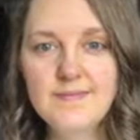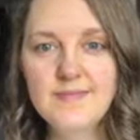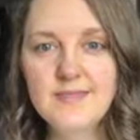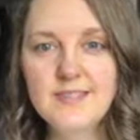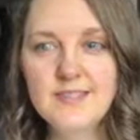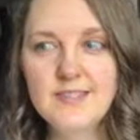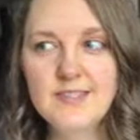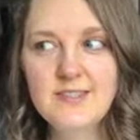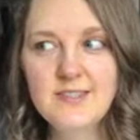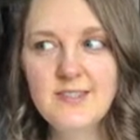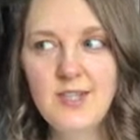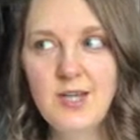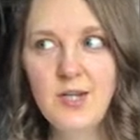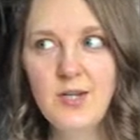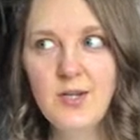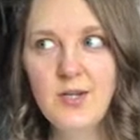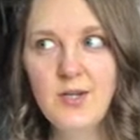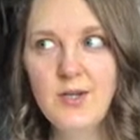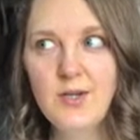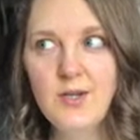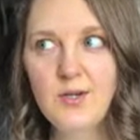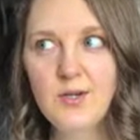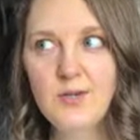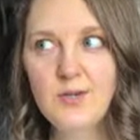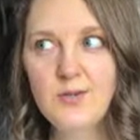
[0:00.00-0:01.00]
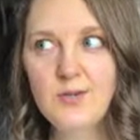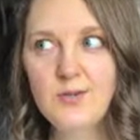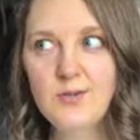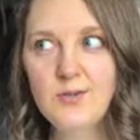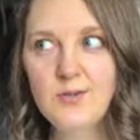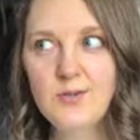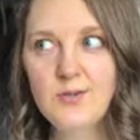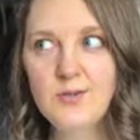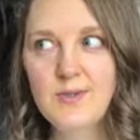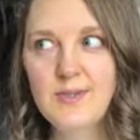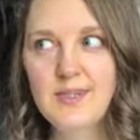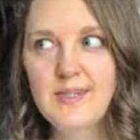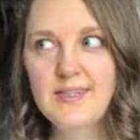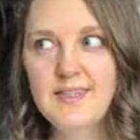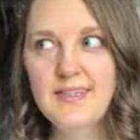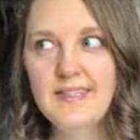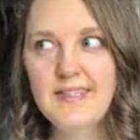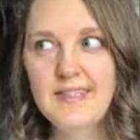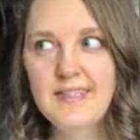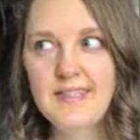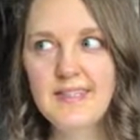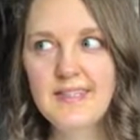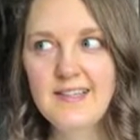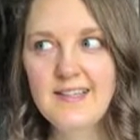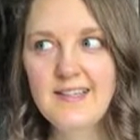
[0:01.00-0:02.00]
So,
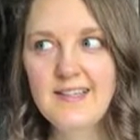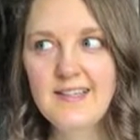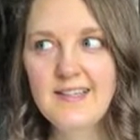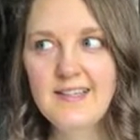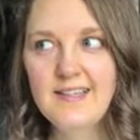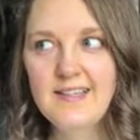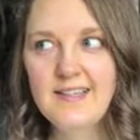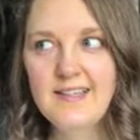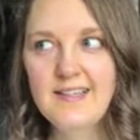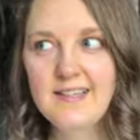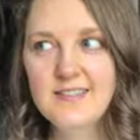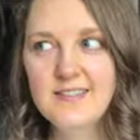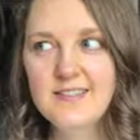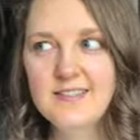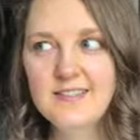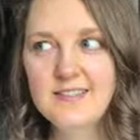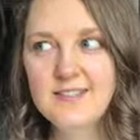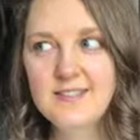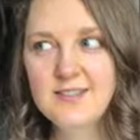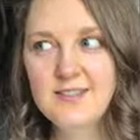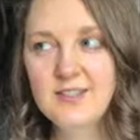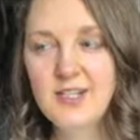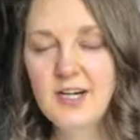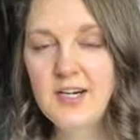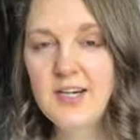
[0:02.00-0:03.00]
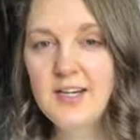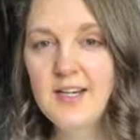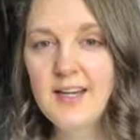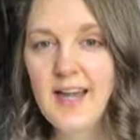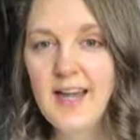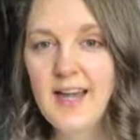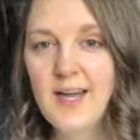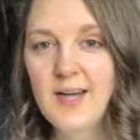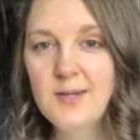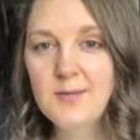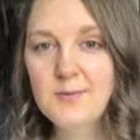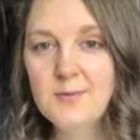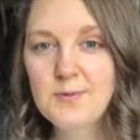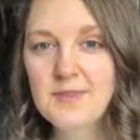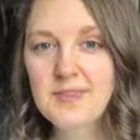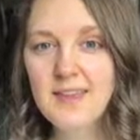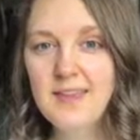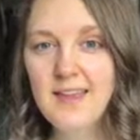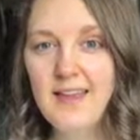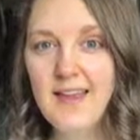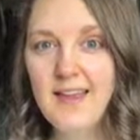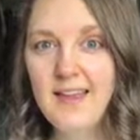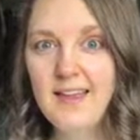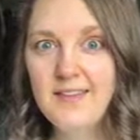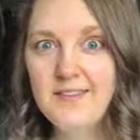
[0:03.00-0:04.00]
starting out with
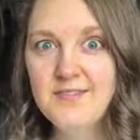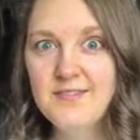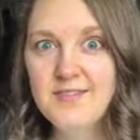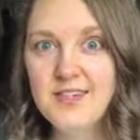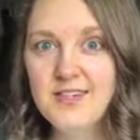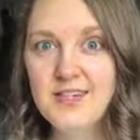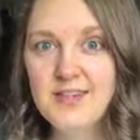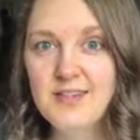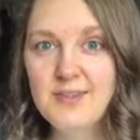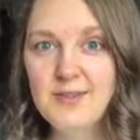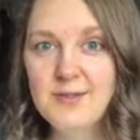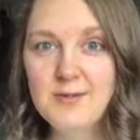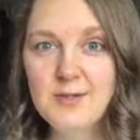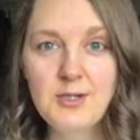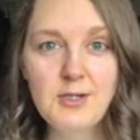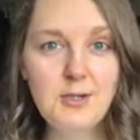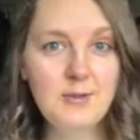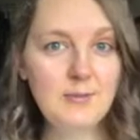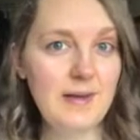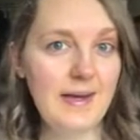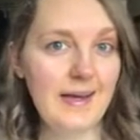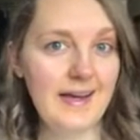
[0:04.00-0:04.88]
the elephant in the room,